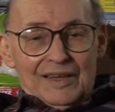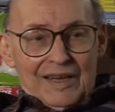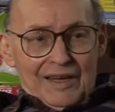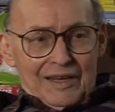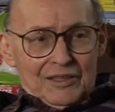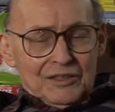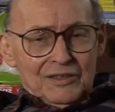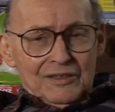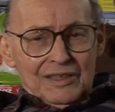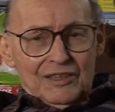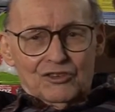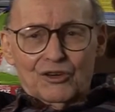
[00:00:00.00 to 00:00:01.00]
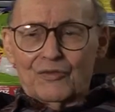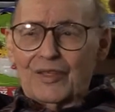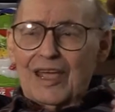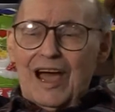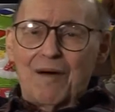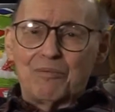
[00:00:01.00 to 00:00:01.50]
And it's sort of
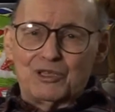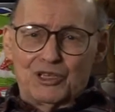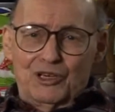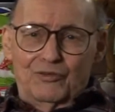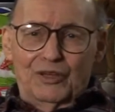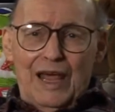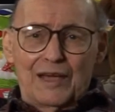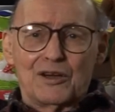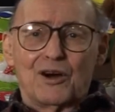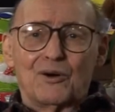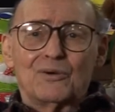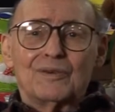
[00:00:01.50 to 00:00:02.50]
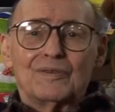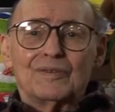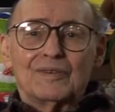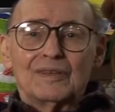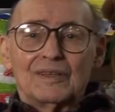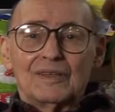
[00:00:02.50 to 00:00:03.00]
the opposite of Lego,
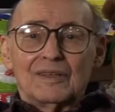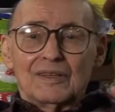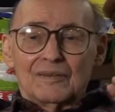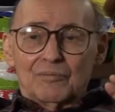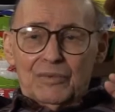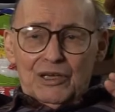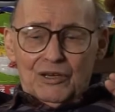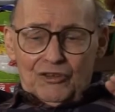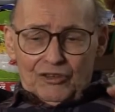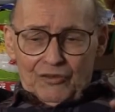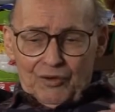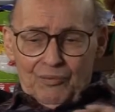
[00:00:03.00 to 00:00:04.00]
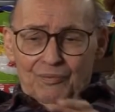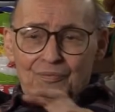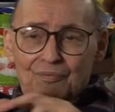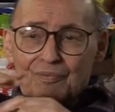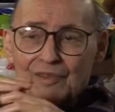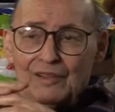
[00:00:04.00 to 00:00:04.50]
because if you
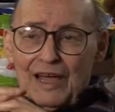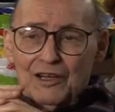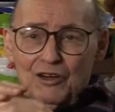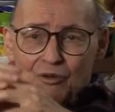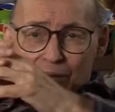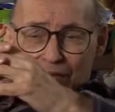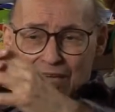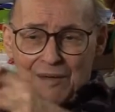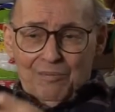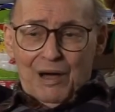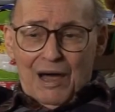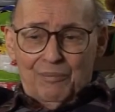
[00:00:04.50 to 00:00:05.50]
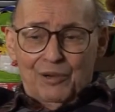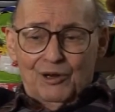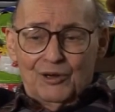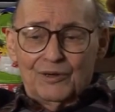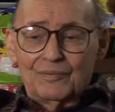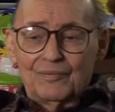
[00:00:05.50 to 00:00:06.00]
Lego became
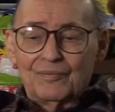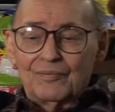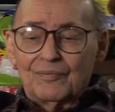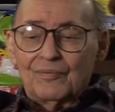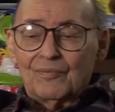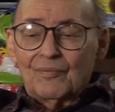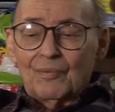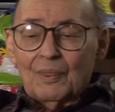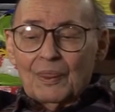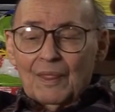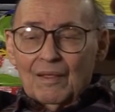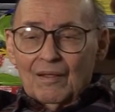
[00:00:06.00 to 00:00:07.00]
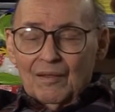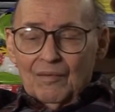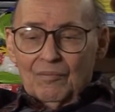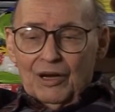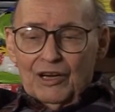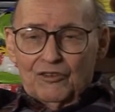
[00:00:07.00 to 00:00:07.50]
popular,
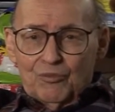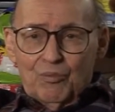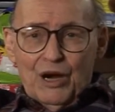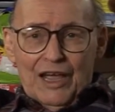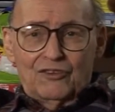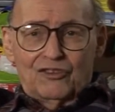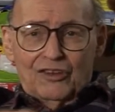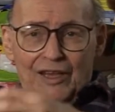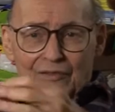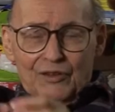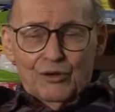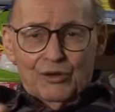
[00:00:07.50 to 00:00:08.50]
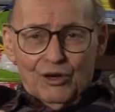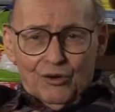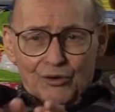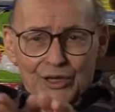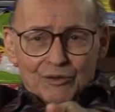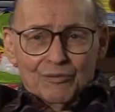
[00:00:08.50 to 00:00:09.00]
but it's bricks and you can
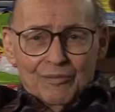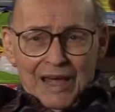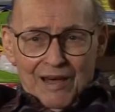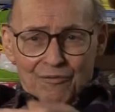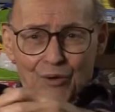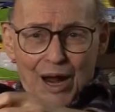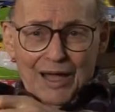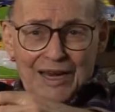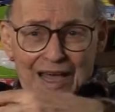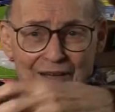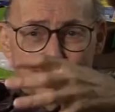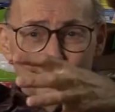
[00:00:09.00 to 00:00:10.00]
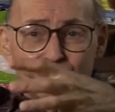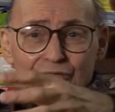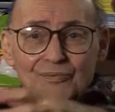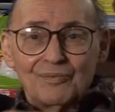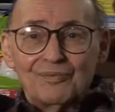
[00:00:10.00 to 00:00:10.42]
only have right angles.